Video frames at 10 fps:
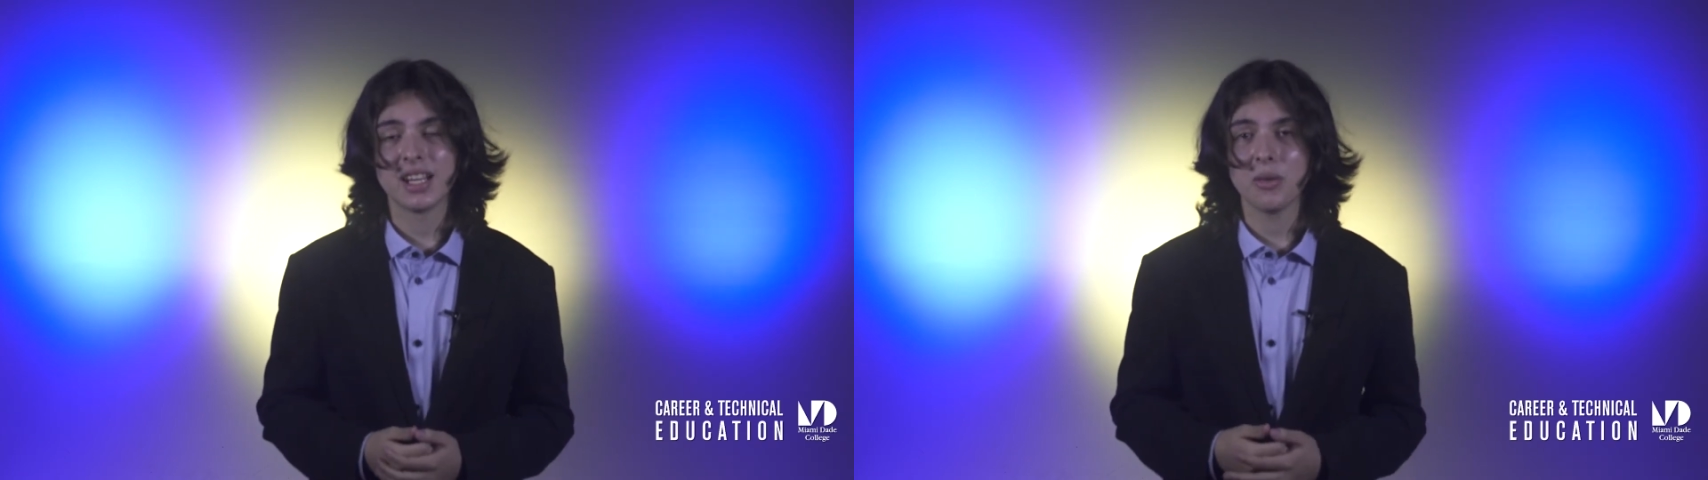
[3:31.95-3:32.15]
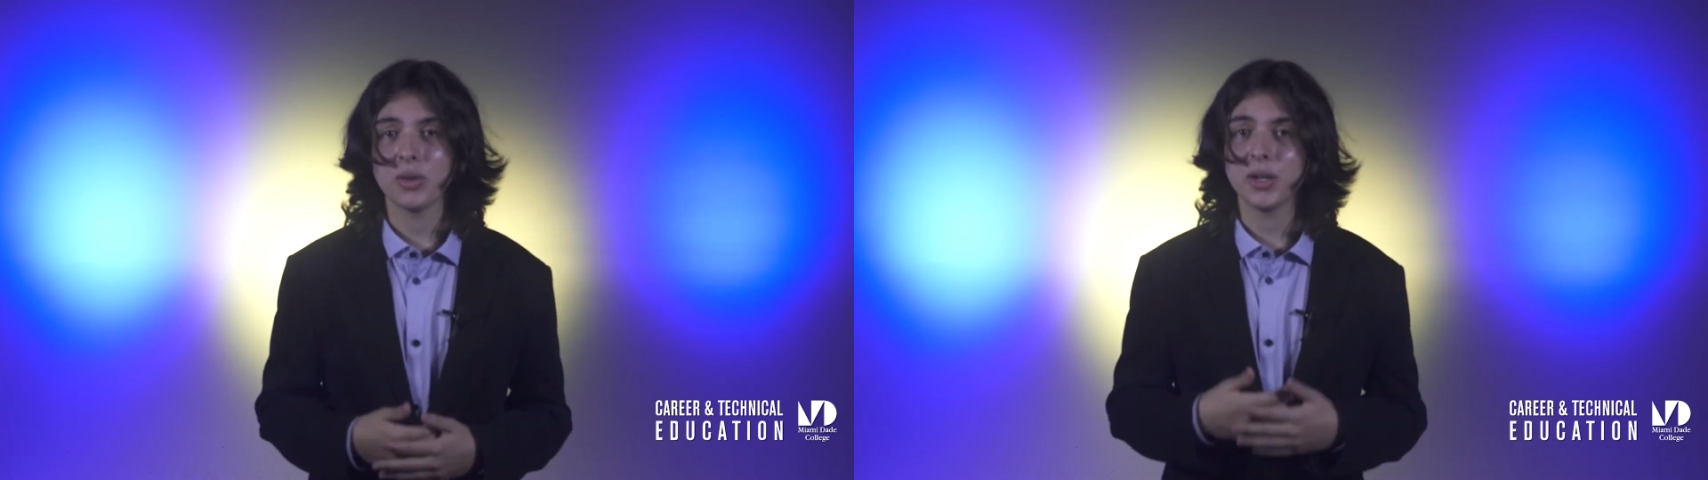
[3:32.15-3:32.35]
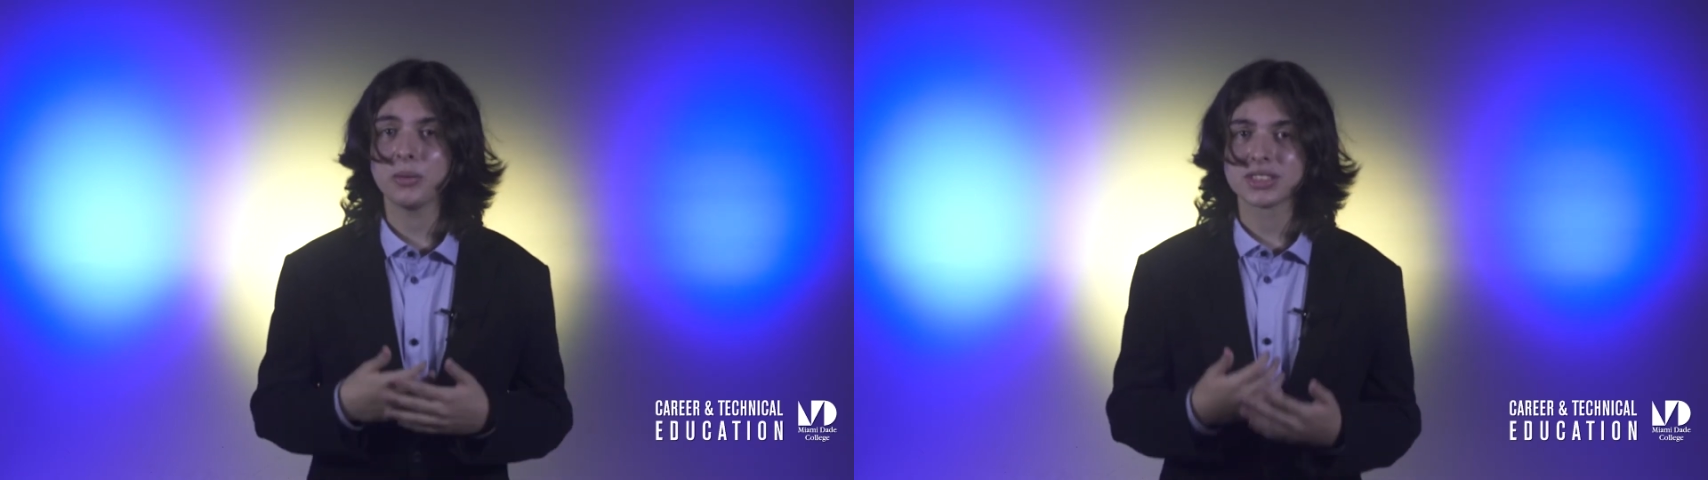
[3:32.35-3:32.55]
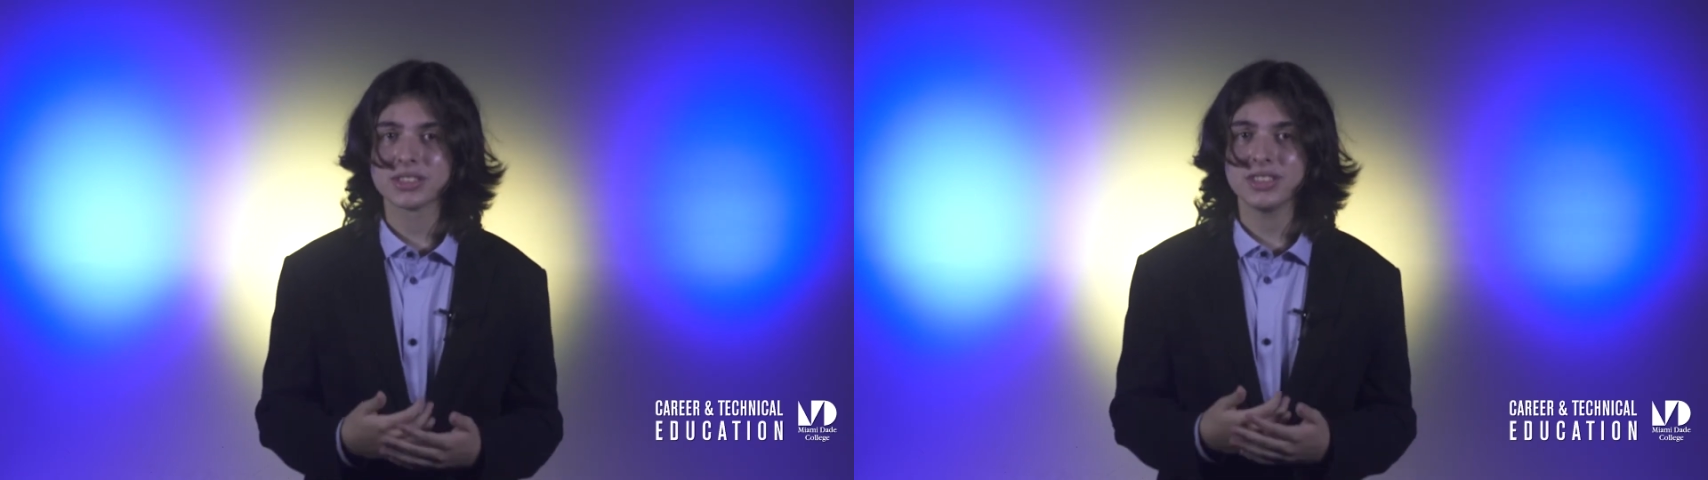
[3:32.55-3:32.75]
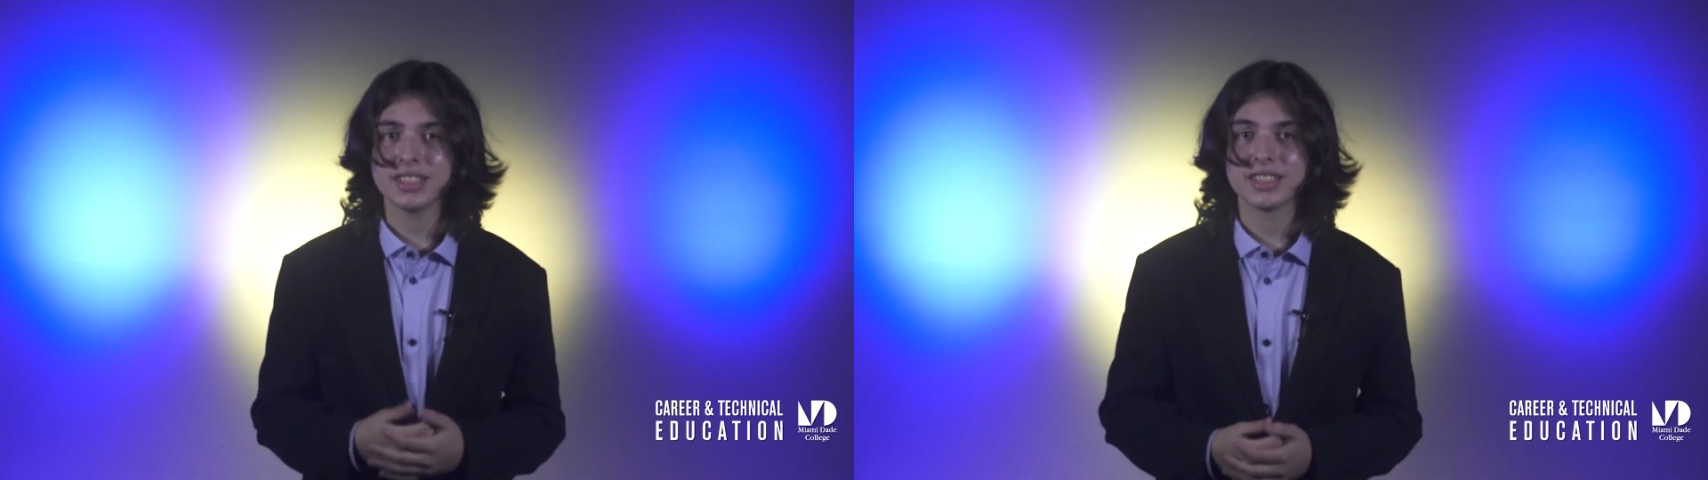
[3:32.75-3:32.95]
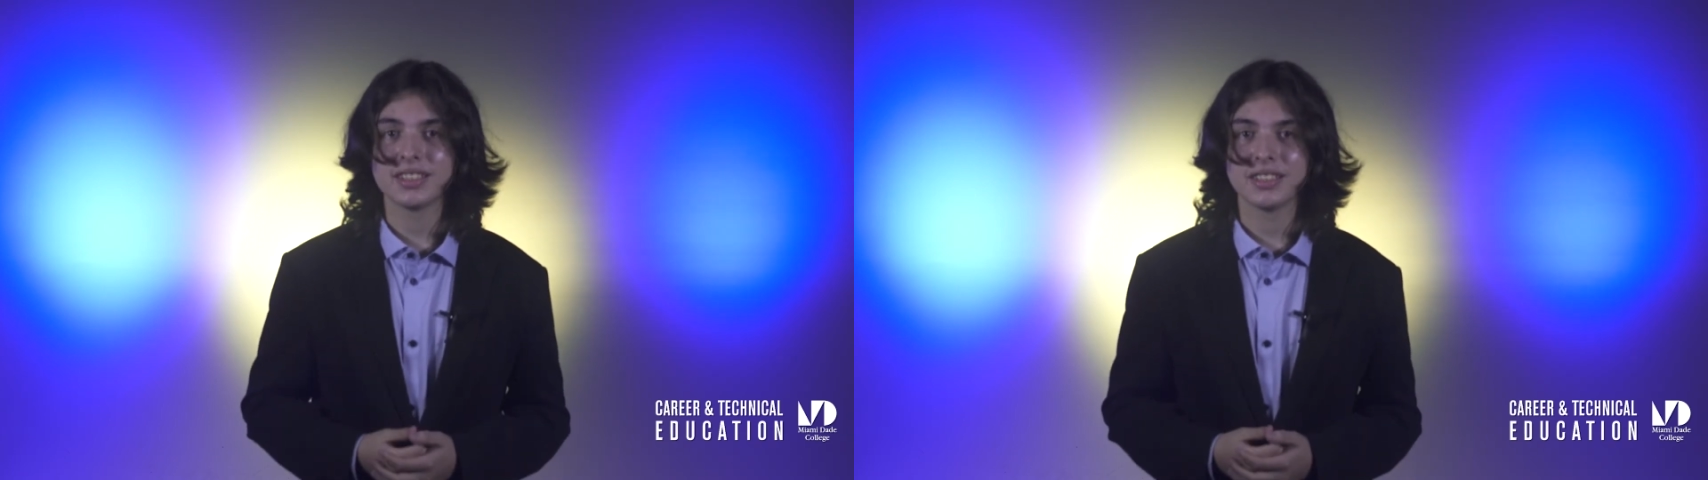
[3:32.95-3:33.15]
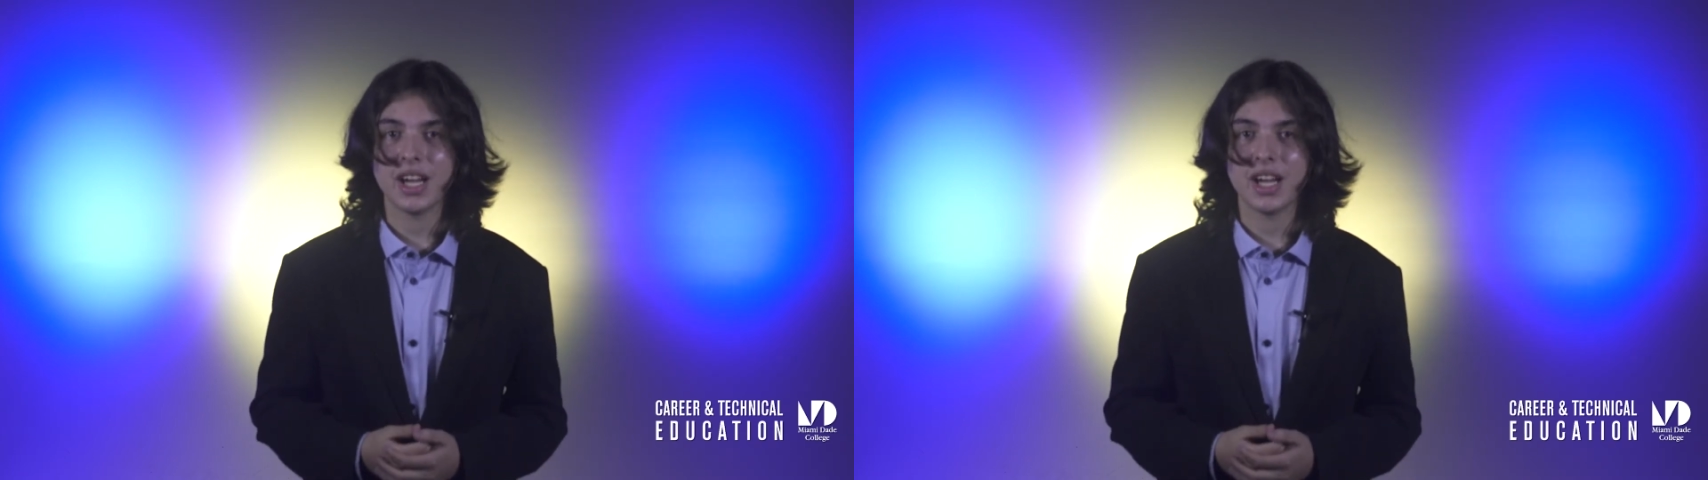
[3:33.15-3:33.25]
and while I was good at it,